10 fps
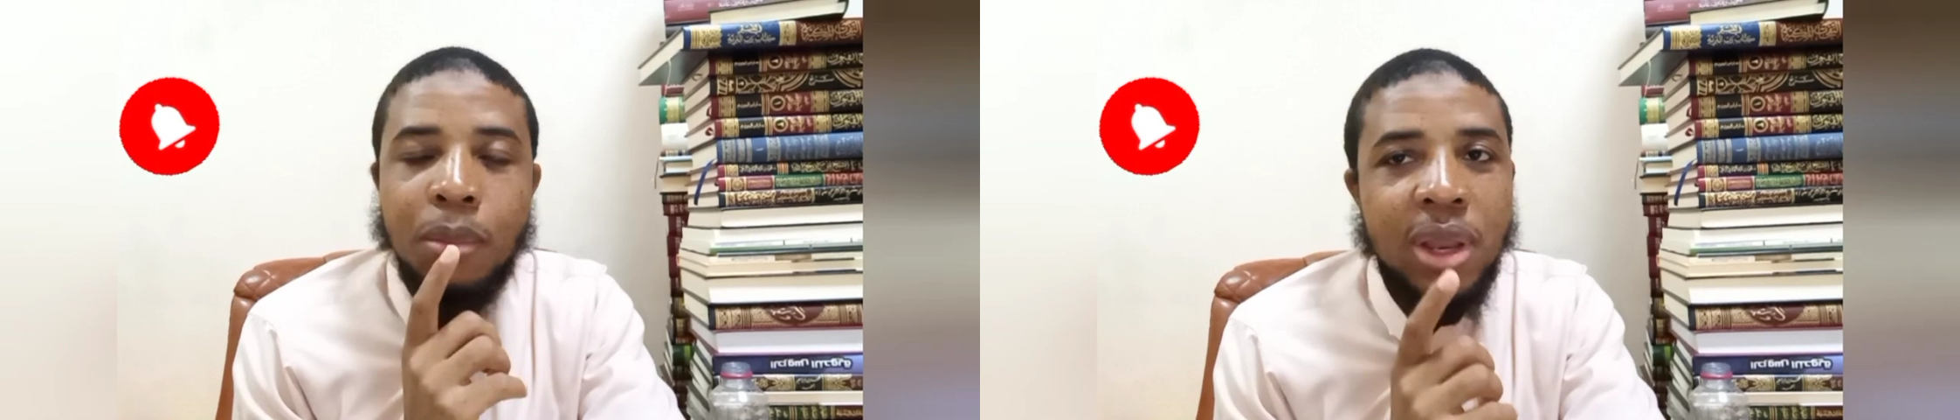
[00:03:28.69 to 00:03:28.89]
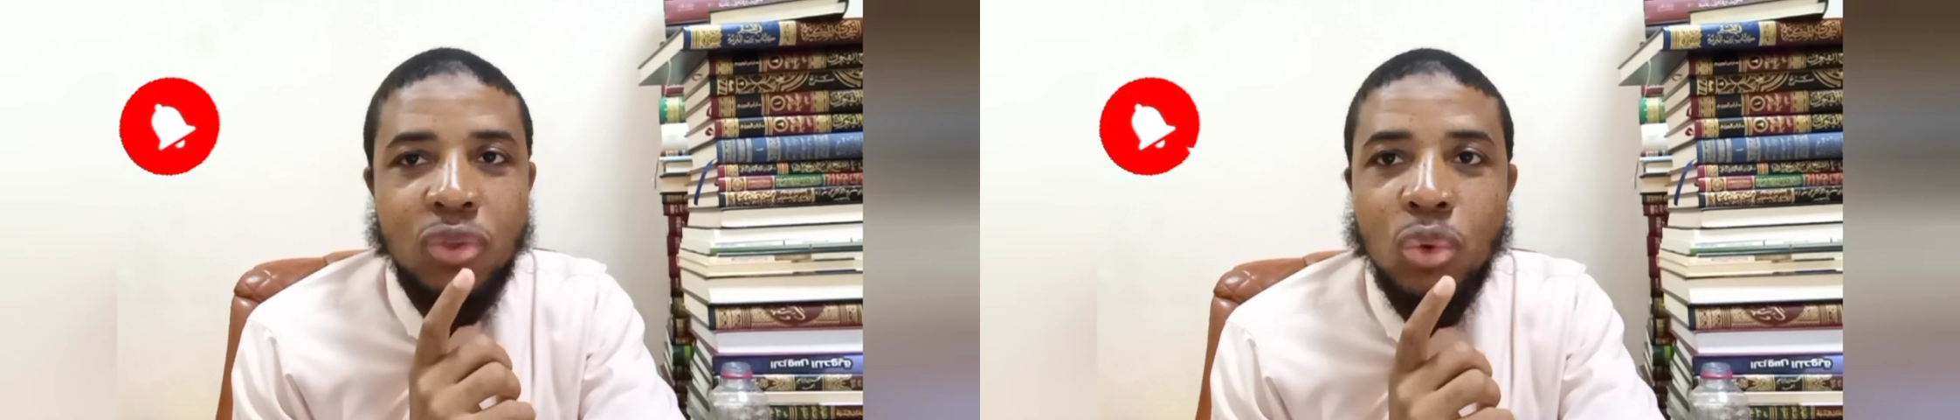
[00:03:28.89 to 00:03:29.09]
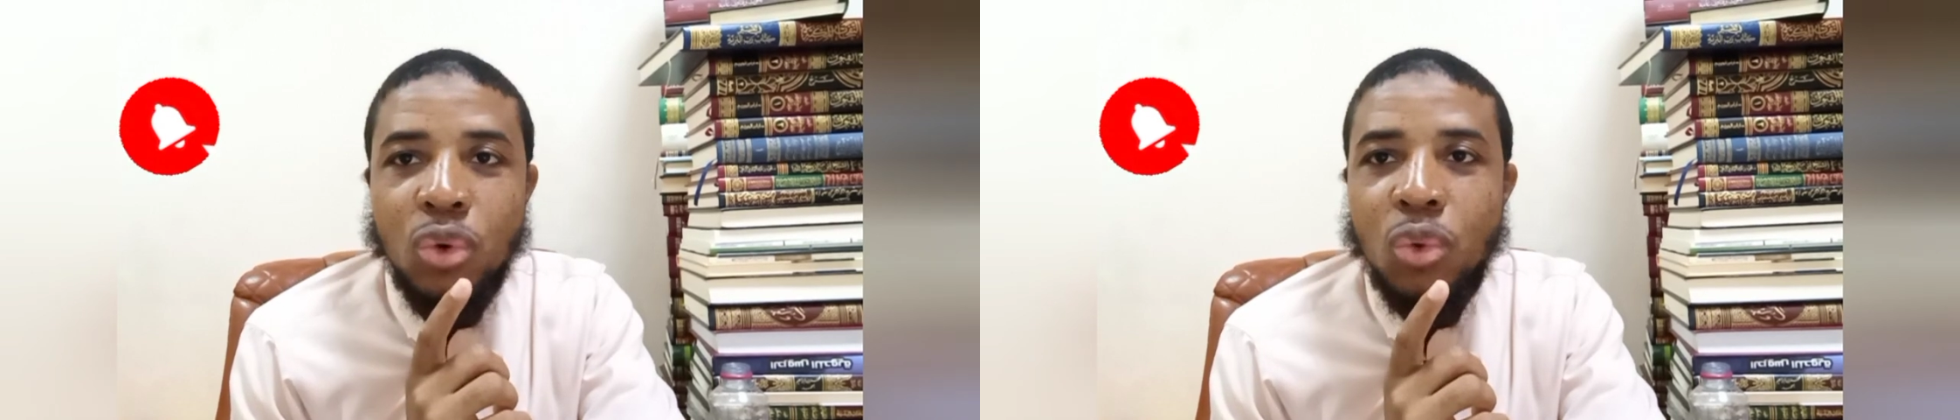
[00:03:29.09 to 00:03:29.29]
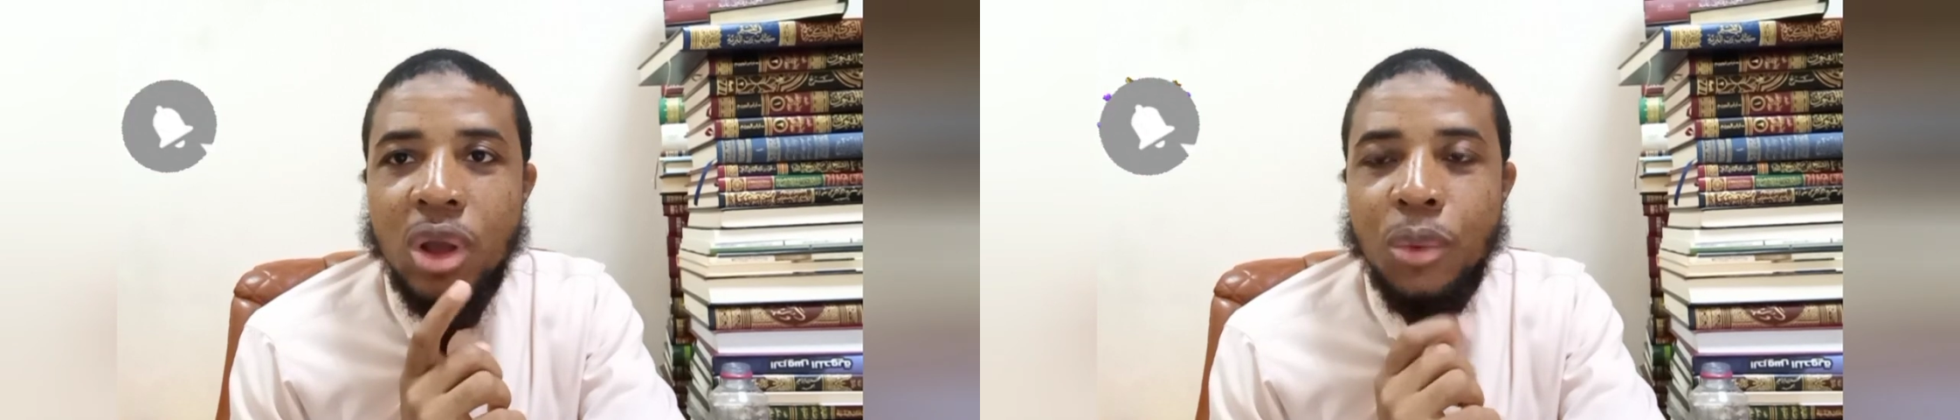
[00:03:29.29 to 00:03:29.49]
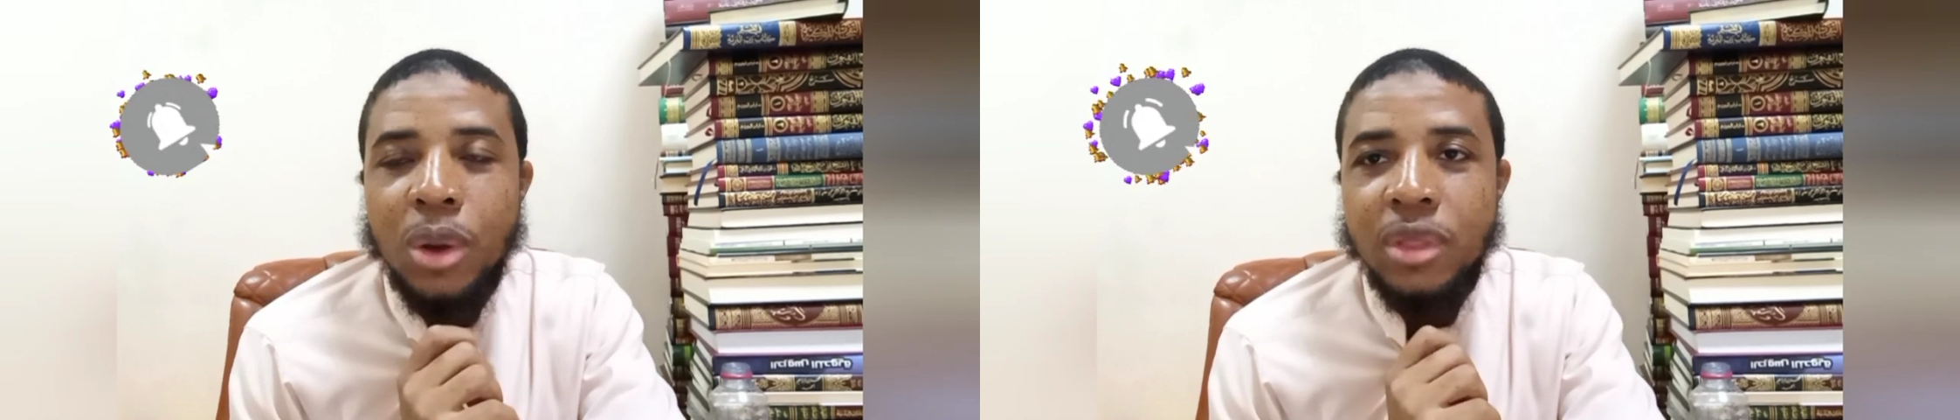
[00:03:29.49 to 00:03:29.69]
Please do not
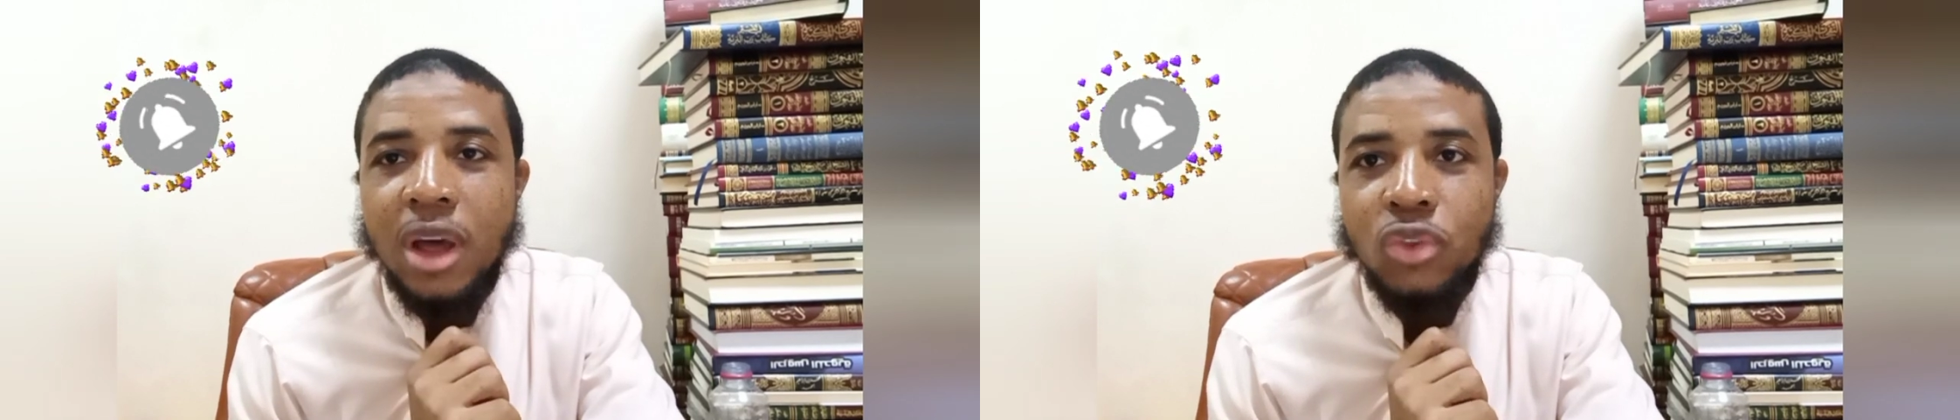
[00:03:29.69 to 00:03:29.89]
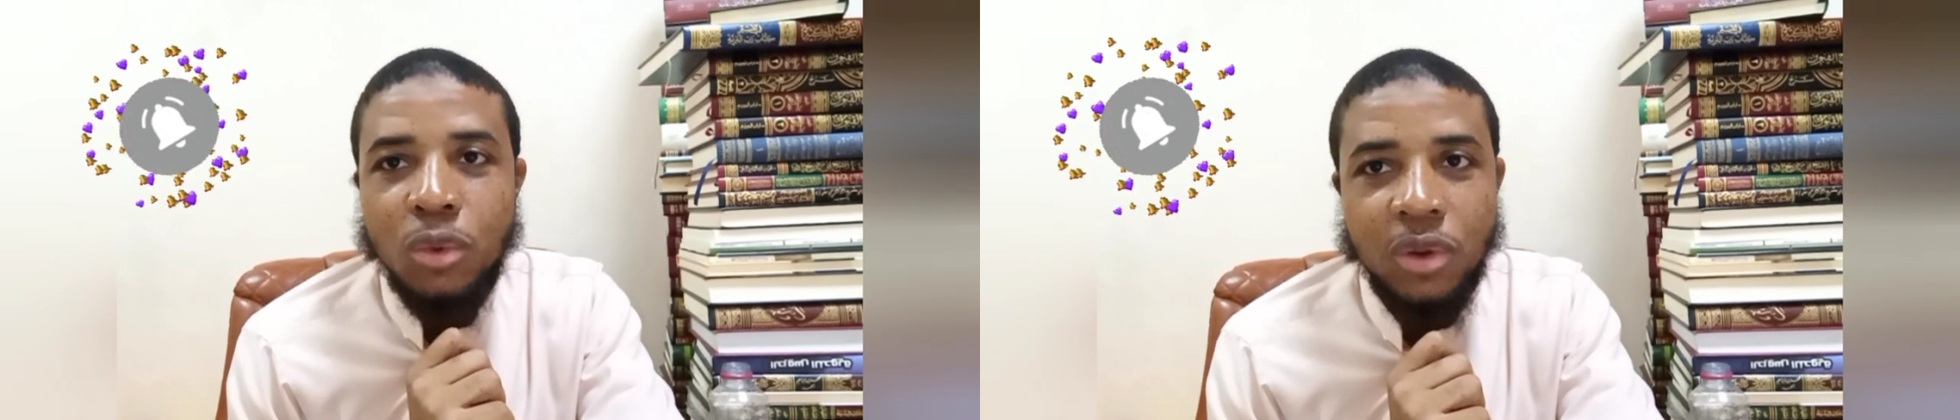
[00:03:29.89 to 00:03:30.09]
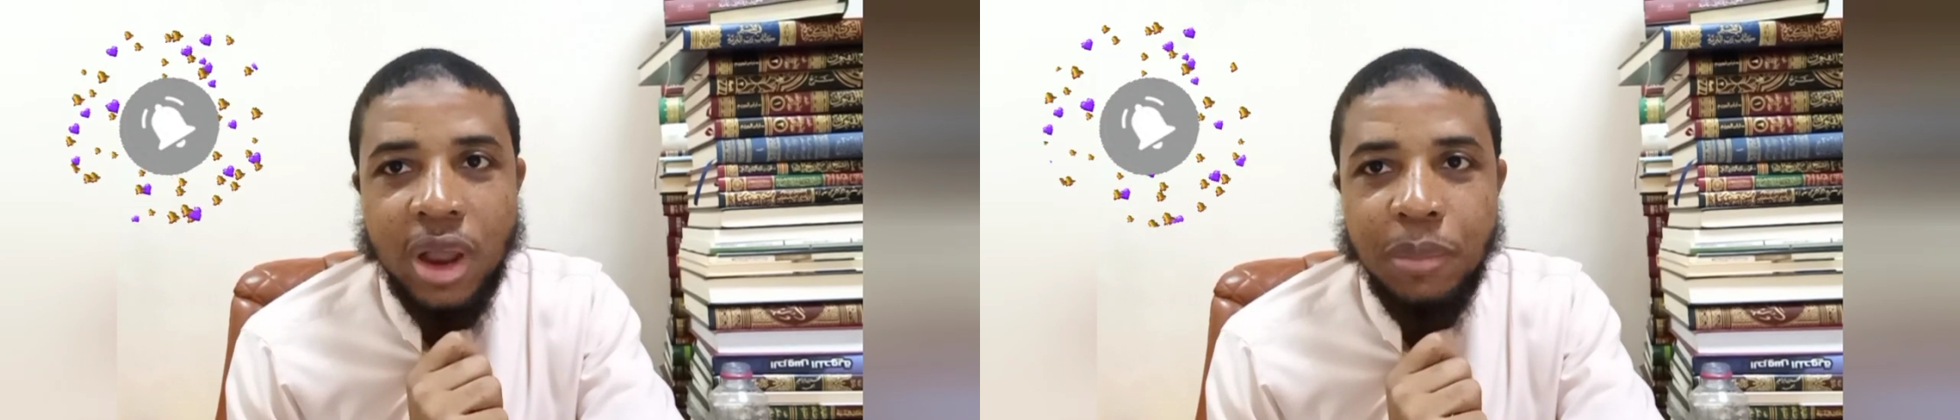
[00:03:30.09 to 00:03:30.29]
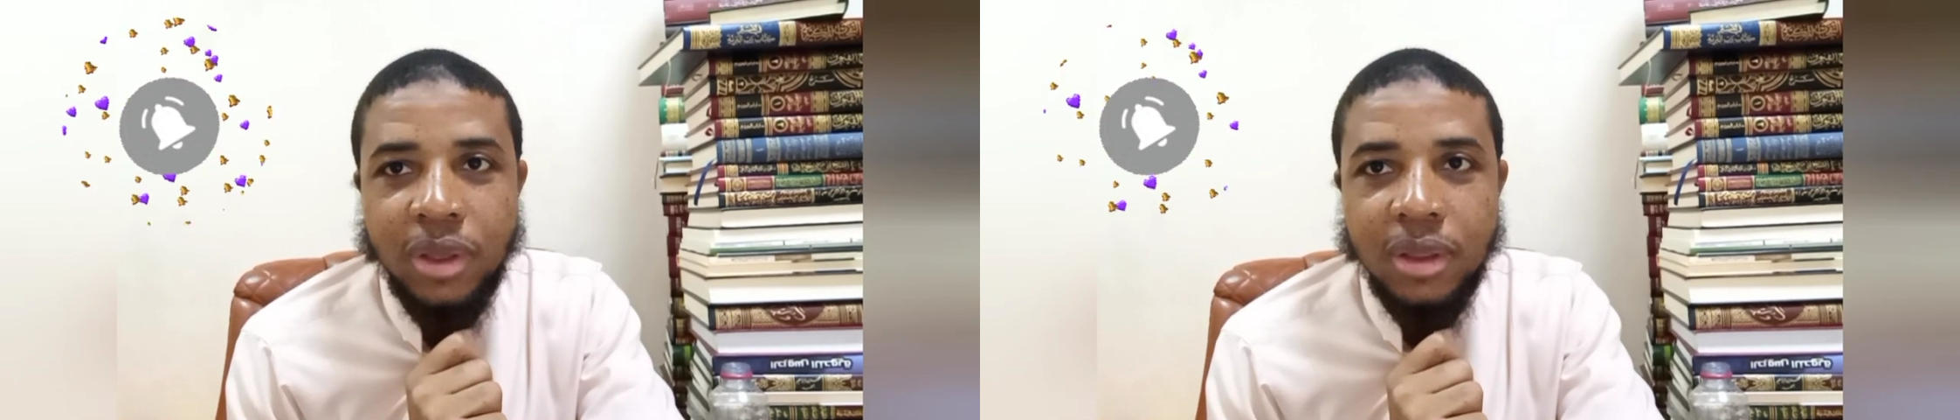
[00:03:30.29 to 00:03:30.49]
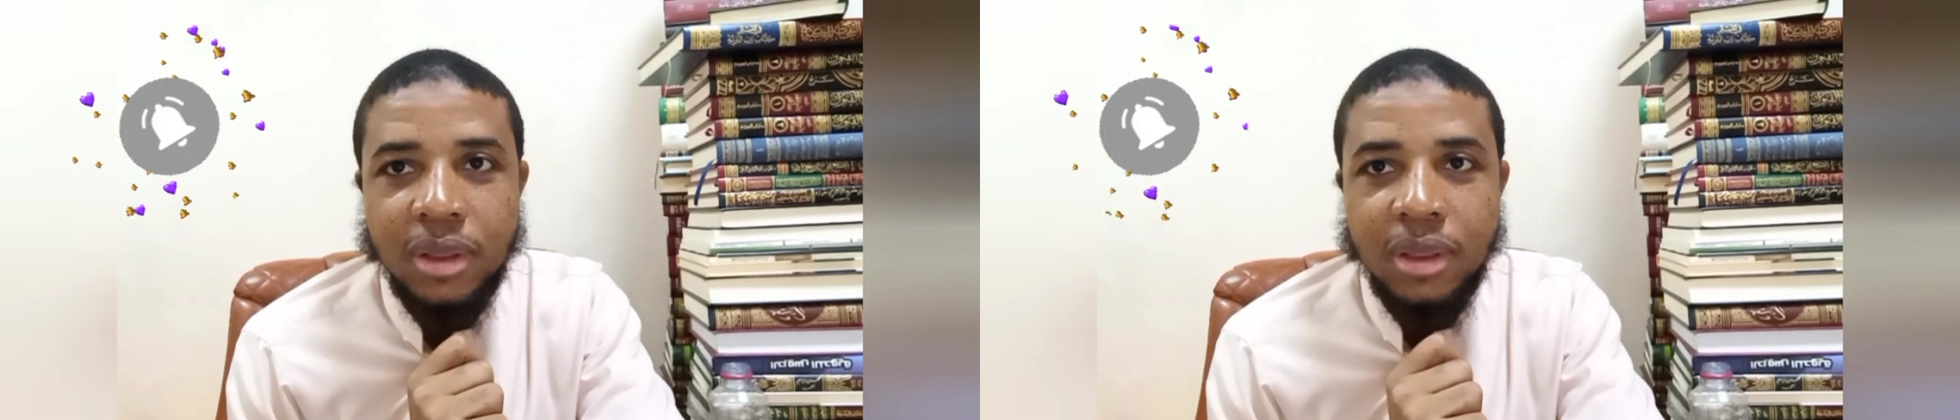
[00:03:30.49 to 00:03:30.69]
go away without
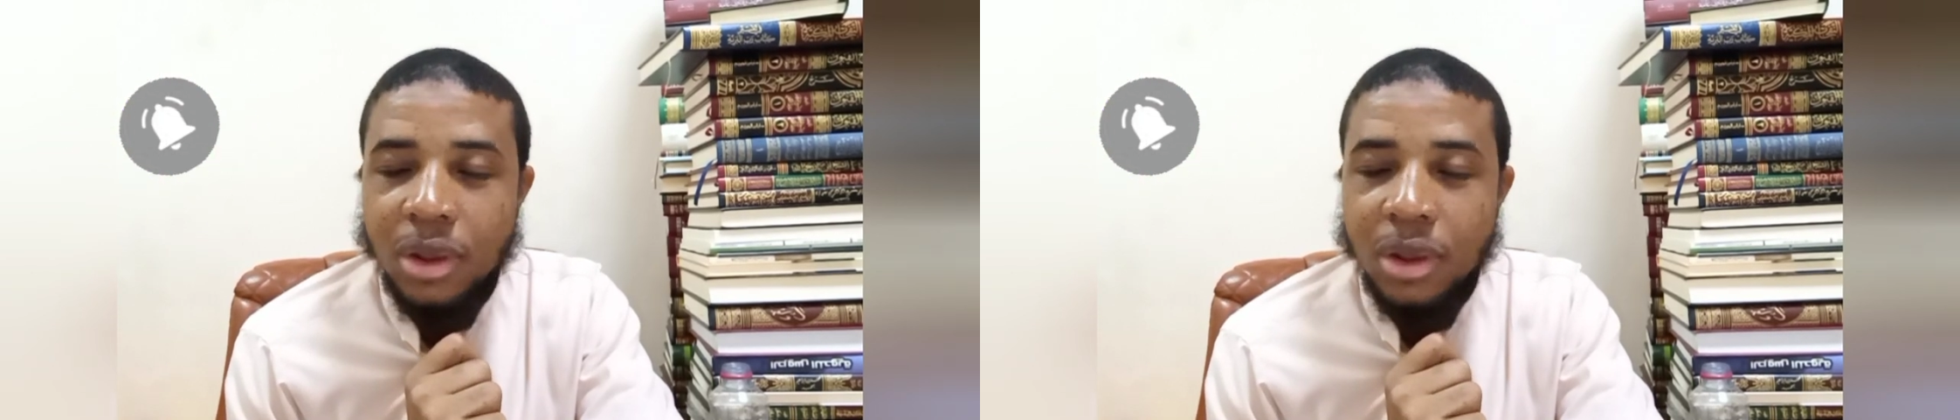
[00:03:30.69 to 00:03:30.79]
subscribing.